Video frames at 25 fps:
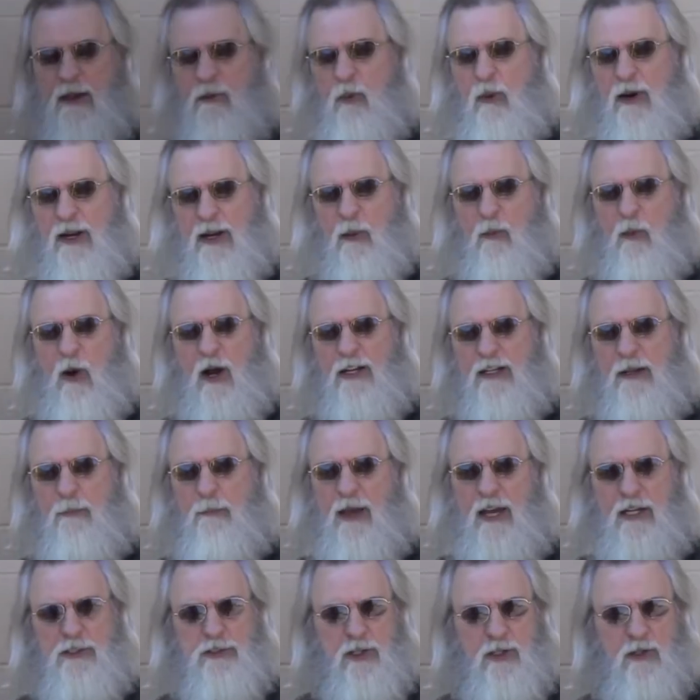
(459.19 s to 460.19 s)
what I wanted to
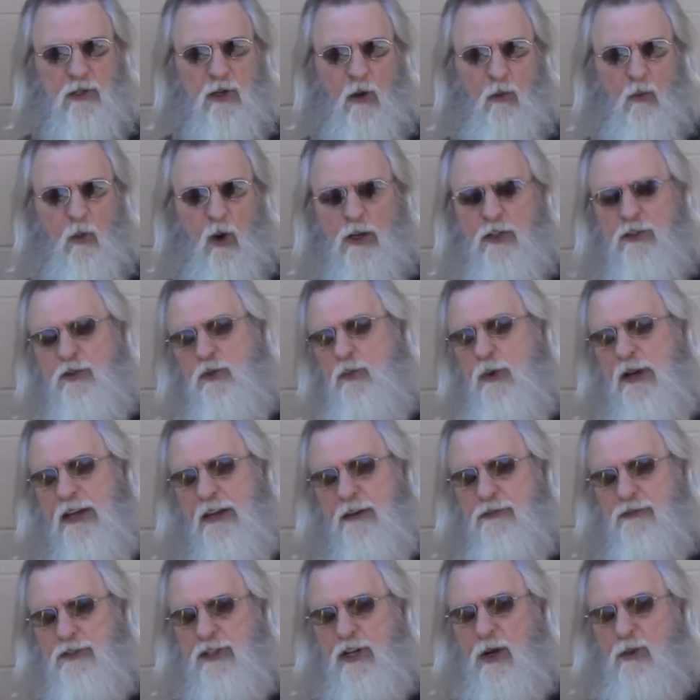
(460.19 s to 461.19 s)
mention, the ones we
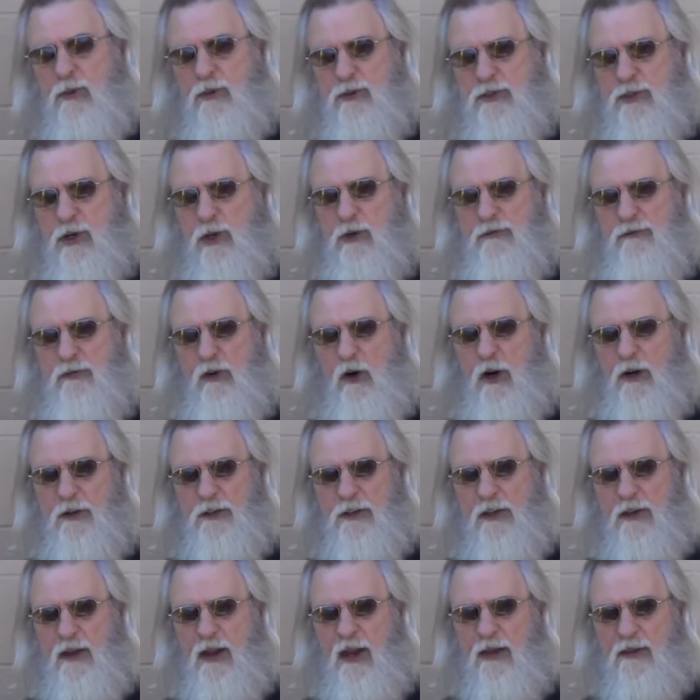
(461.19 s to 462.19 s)
have shown so far
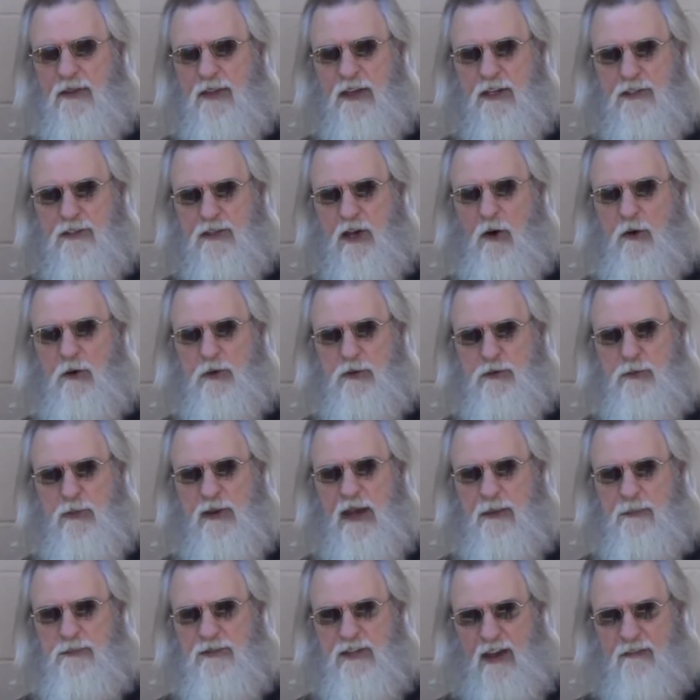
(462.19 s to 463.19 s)
today, these hose
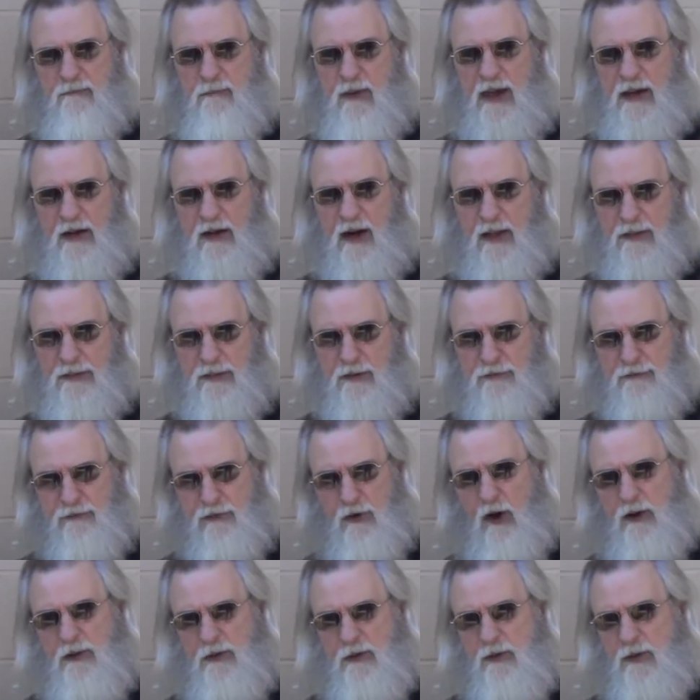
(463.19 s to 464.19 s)
bibs have been on the
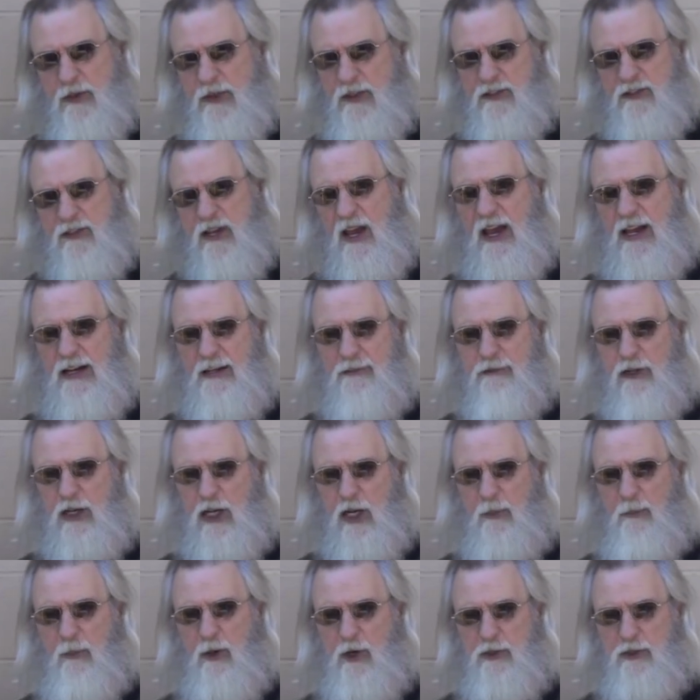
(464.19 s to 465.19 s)
front or the side of a
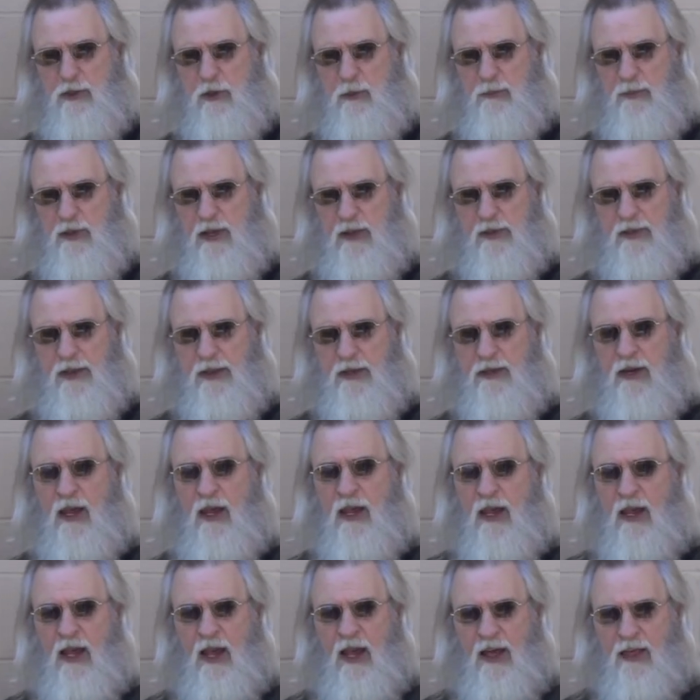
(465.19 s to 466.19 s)
commercial building.
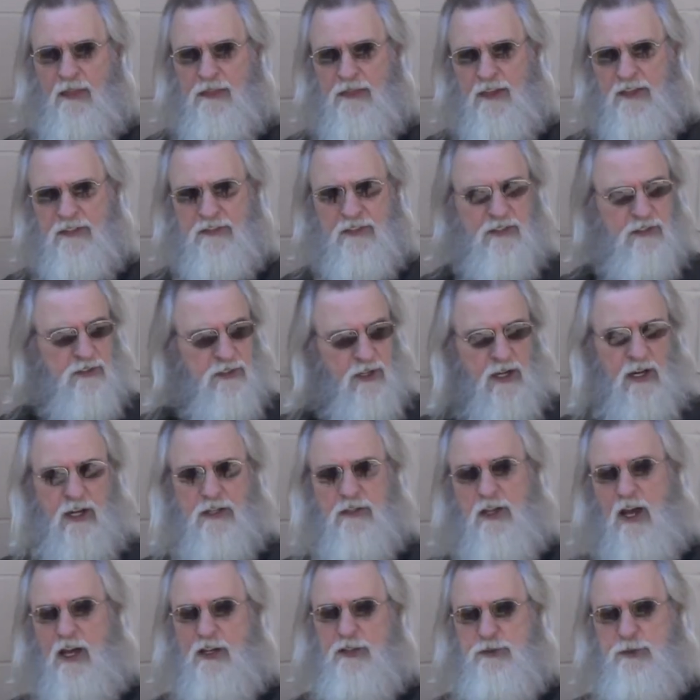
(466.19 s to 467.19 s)
This is an
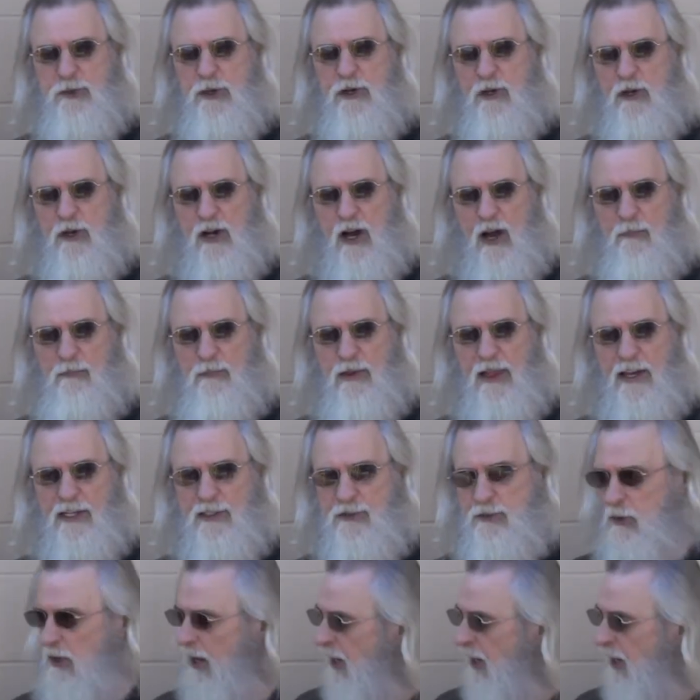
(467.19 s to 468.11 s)
industrial complex we're